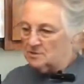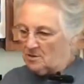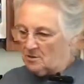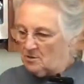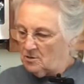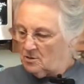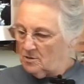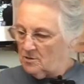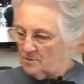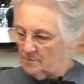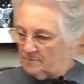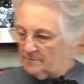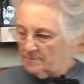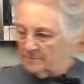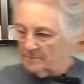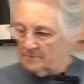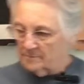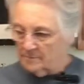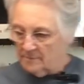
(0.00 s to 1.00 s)
uh,
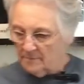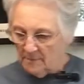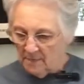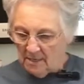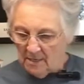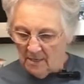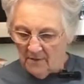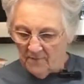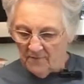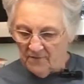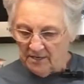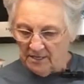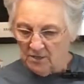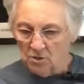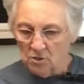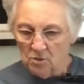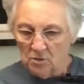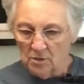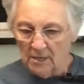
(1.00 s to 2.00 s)

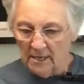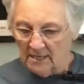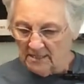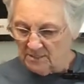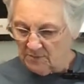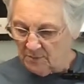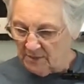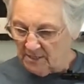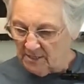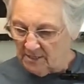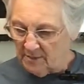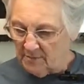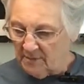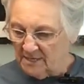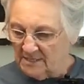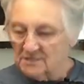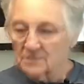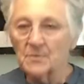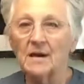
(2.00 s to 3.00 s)
vinegar has been, and
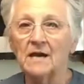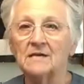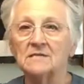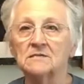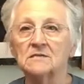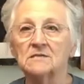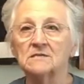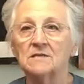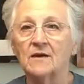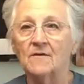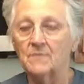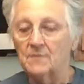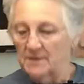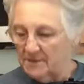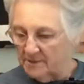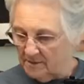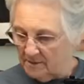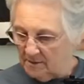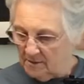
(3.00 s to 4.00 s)
my spices have
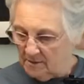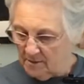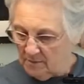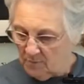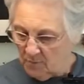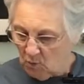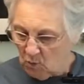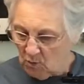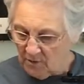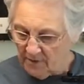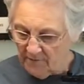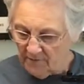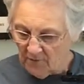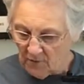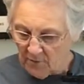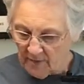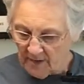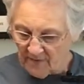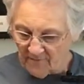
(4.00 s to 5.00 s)
been boiling
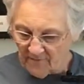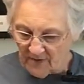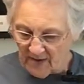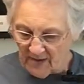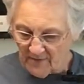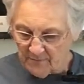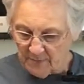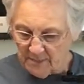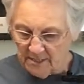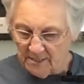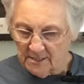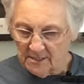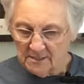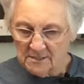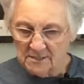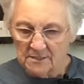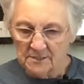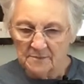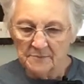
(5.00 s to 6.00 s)
for about five
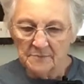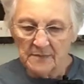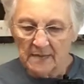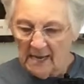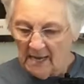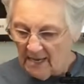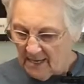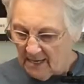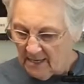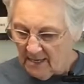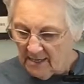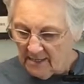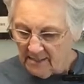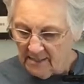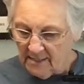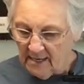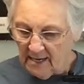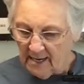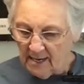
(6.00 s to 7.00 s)
minutes.
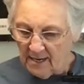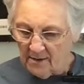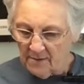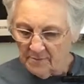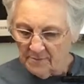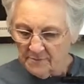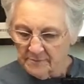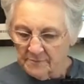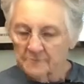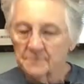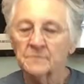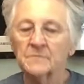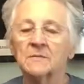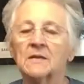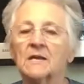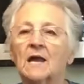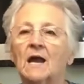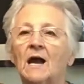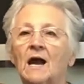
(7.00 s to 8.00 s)
Now,
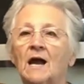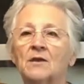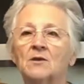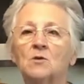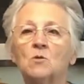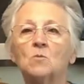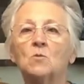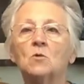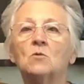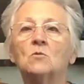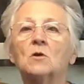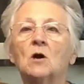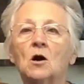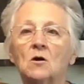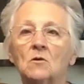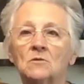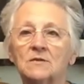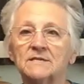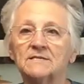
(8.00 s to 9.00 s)
I don't want
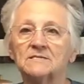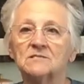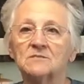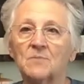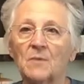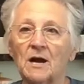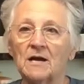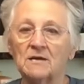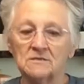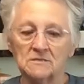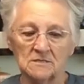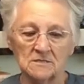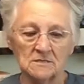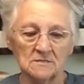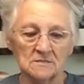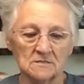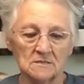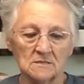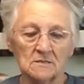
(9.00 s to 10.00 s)
all these
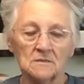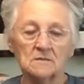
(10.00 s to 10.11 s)
spices